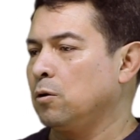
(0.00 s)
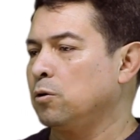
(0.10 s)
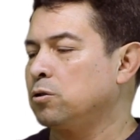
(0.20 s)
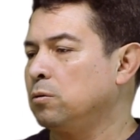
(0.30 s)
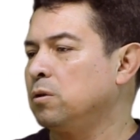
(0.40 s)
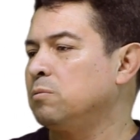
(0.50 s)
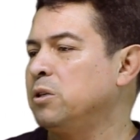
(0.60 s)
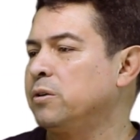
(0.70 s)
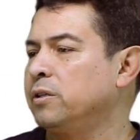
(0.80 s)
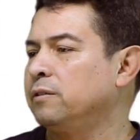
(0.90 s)
goes through this
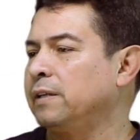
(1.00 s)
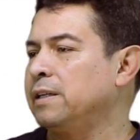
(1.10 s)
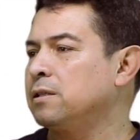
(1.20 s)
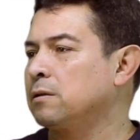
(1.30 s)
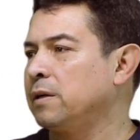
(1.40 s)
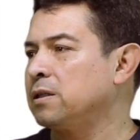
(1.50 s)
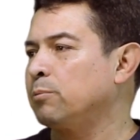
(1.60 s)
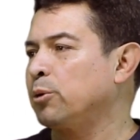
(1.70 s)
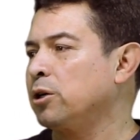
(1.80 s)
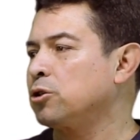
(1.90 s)
metering device, creates
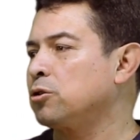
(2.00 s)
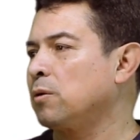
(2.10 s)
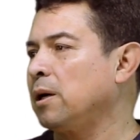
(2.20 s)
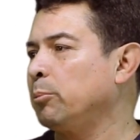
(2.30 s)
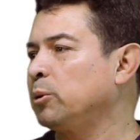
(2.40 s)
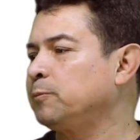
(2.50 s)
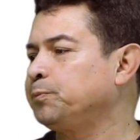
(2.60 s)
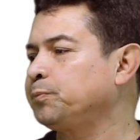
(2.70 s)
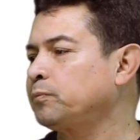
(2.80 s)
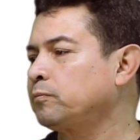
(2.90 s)
a pressure drop,
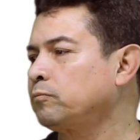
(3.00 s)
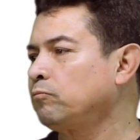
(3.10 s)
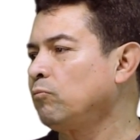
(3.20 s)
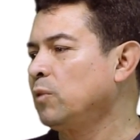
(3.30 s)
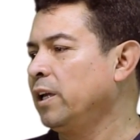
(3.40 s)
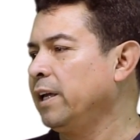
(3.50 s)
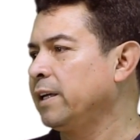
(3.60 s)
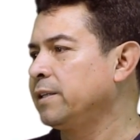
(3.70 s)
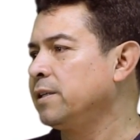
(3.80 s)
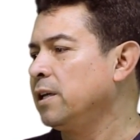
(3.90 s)

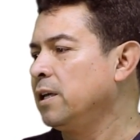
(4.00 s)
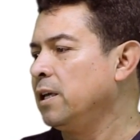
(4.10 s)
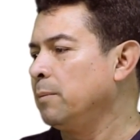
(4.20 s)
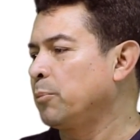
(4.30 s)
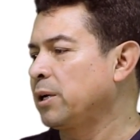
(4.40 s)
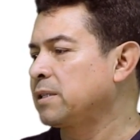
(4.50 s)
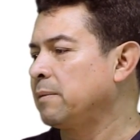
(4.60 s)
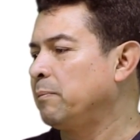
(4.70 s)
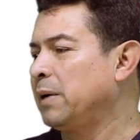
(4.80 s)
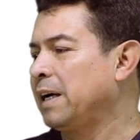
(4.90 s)
and brings
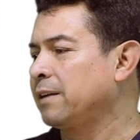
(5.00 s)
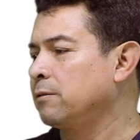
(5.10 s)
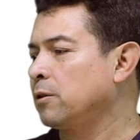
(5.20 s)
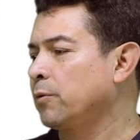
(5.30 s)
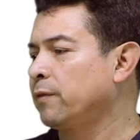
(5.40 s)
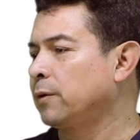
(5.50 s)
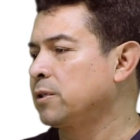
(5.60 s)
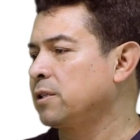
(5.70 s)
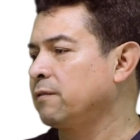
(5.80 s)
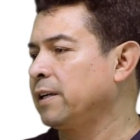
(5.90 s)
it back to the
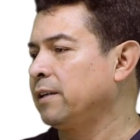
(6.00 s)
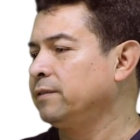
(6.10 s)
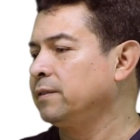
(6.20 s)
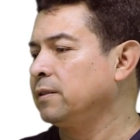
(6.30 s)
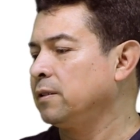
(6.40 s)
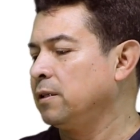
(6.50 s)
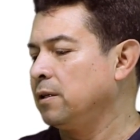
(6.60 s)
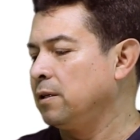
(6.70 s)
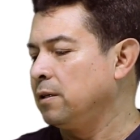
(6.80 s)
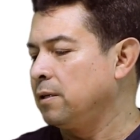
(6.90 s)
reversing valve
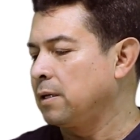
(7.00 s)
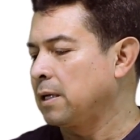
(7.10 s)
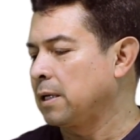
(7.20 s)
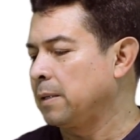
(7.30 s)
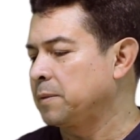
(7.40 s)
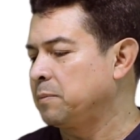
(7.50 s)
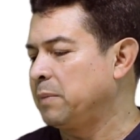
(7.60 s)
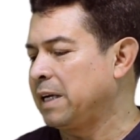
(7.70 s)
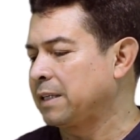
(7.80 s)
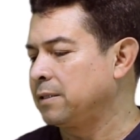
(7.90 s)
comes
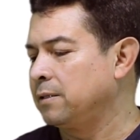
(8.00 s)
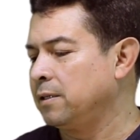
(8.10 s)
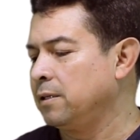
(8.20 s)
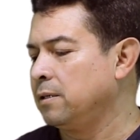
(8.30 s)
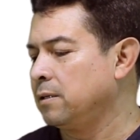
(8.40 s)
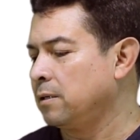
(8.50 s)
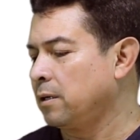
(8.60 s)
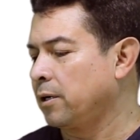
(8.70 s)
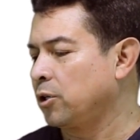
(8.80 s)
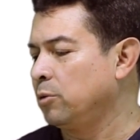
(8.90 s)
back to the
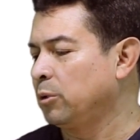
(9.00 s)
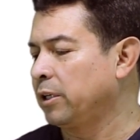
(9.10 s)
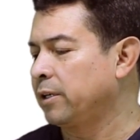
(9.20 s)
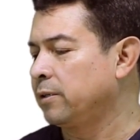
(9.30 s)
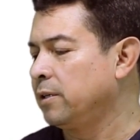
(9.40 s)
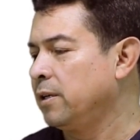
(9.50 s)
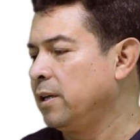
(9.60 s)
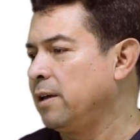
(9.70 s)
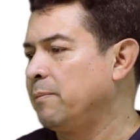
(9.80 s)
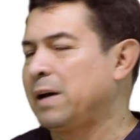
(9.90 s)
accumulator
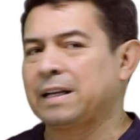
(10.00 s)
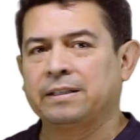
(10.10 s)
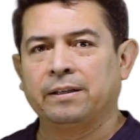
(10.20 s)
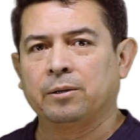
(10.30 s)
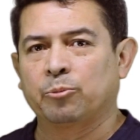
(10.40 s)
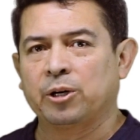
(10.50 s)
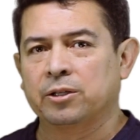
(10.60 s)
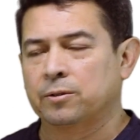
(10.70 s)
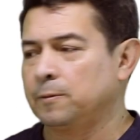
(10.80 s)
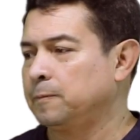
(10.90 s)
and back to the
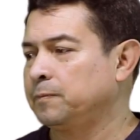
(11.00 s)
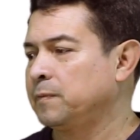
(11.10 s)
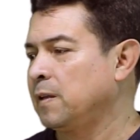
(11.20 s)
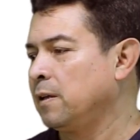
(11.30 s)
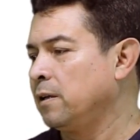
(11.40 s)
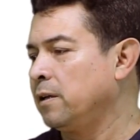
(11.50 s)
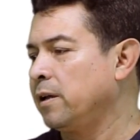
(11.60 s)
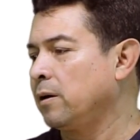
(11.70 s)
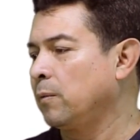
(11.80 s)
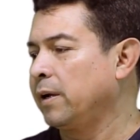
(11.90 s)
compressor.
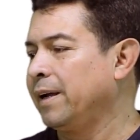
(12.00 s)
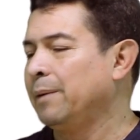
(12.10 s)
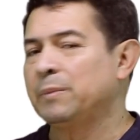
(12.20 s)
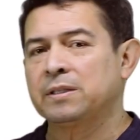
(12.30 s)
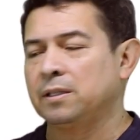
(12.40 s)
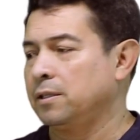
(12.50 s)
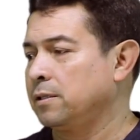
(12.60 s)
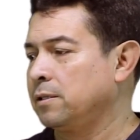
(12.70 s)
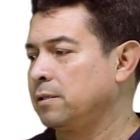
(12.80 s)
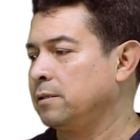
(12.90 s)
Now what happens
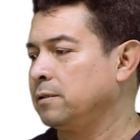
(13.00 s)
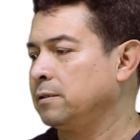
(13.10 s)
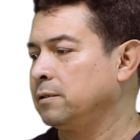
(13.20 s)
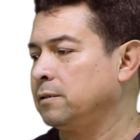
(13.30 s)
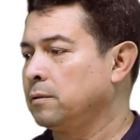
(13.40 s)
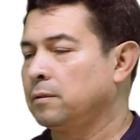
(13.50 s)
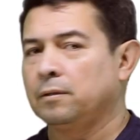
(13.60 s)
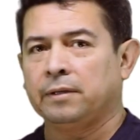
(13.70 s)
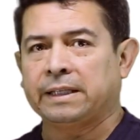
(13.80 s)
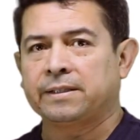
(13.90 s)
is
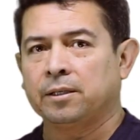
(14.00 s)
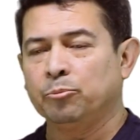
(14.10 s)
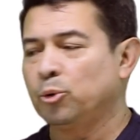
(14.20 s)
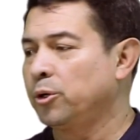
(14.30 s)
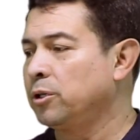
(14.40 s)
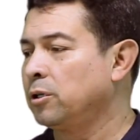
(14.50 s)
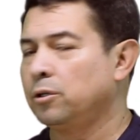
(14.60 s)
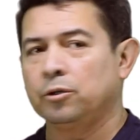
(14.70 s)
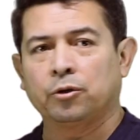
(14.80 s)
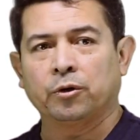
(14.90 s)
at some point
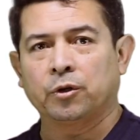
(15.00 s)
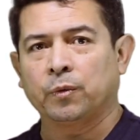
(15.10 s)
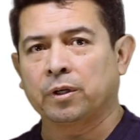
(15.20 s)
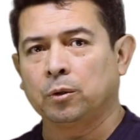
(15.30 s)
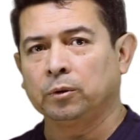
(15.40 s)
you're going to want